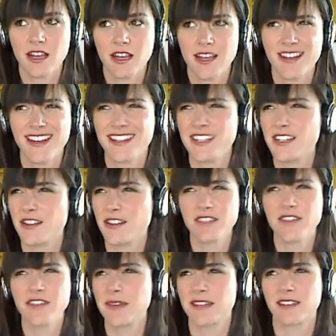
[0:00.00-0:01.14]
and, and you know, TV
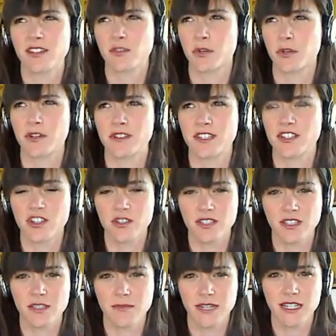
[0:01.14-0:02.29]
makes this worse. Like shows like
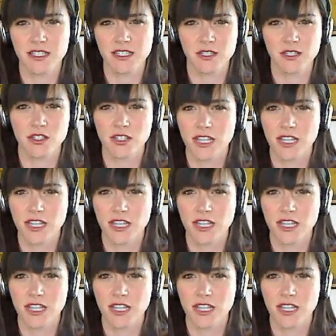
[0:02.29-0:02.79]
The Biggest yeah. Loser, like